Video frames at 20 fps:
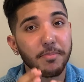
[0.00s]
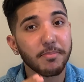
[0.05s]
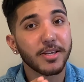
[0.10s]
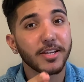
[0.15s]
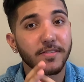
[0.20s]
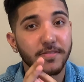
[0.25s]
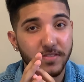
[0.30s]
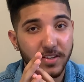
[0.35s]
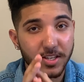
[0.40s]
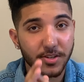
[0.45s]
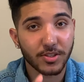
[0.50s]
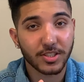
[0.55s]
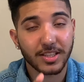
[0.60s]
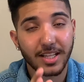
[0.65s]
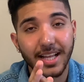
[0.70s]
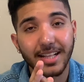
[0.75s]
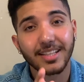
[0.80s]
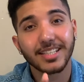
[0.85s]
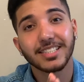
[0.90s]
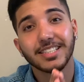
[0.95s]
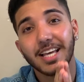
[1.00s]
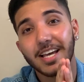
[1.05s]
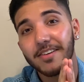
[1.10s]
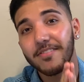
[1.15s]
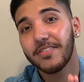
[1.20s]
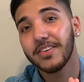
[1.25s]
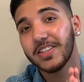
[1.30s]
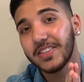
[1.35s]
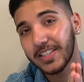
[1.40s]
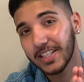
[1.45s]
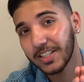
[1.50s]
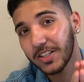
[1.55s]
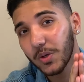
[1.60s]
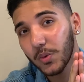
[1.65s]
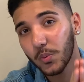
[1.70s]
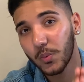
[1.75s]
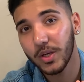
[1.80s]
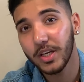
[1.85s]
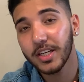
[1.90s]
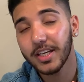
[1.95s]
make videos like this every single
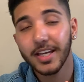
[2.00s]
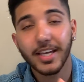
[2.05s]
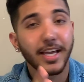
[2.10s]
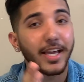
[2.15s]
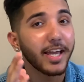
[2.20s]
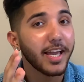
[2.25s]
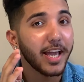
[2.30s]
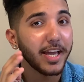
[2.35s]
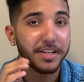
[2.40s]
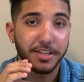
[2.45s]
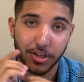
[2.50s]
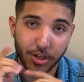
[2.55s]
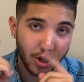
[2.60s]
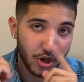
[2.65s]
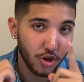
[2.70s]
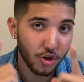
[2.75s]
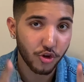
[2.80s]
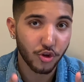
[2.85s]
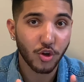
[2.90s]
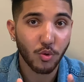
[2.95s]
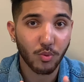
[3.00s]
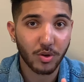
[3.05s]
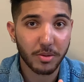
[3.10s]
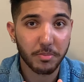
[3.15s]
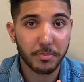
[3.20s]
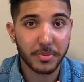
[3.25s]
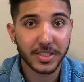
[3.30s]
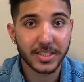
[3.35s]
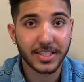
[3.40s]
week and you don't want to miss